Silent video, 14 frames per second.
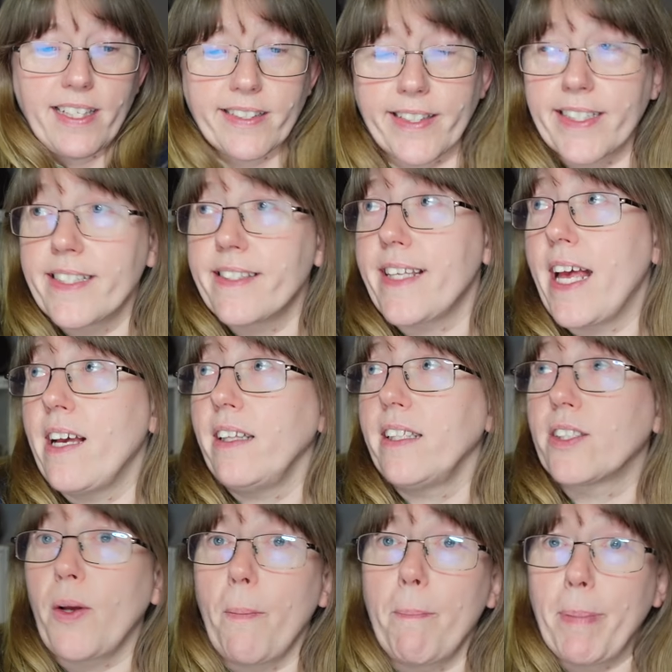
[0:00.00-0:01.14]
It's going to sell.
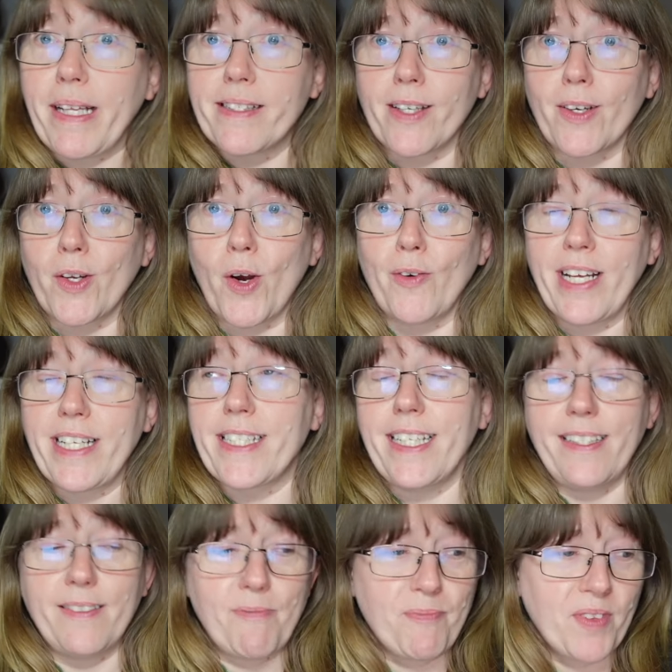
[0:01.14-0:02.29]
It's got bids on
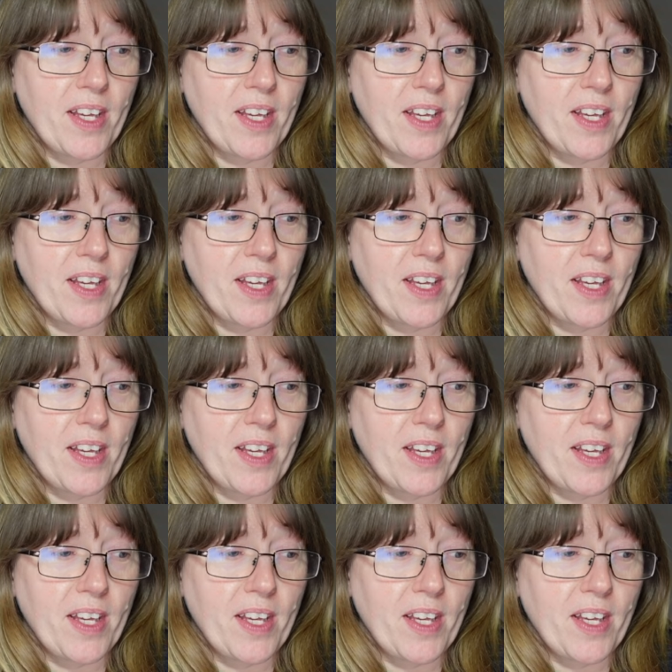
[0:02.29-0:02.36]
already.